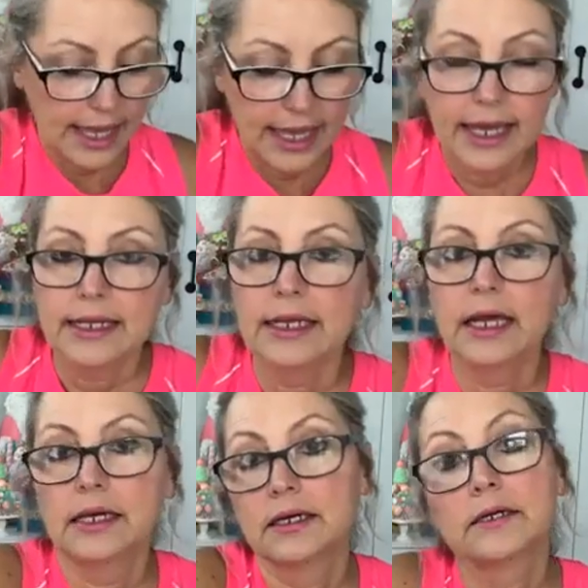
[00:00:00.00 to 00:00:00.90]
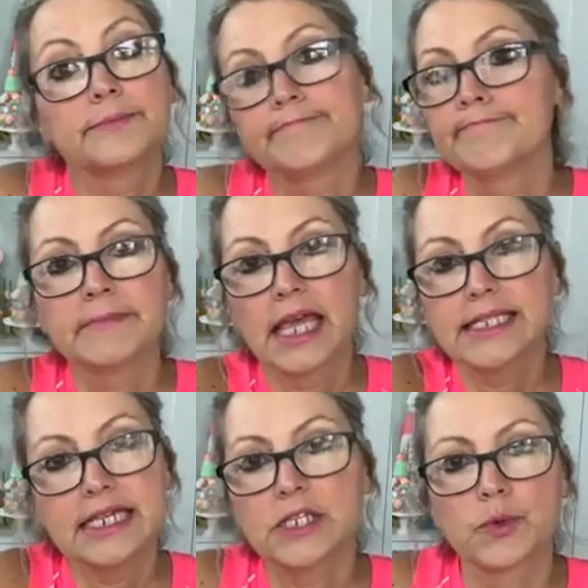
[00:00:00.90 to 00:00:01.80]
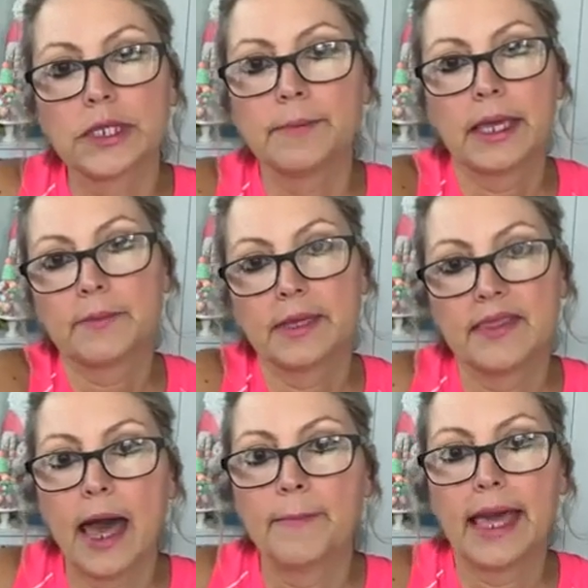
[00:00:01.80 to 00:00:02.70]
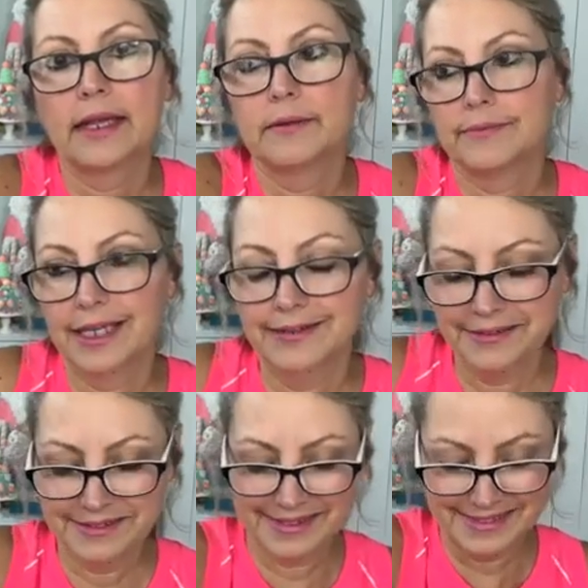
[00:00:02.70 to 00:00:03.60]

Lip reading: And it doesn't really make me that mad. My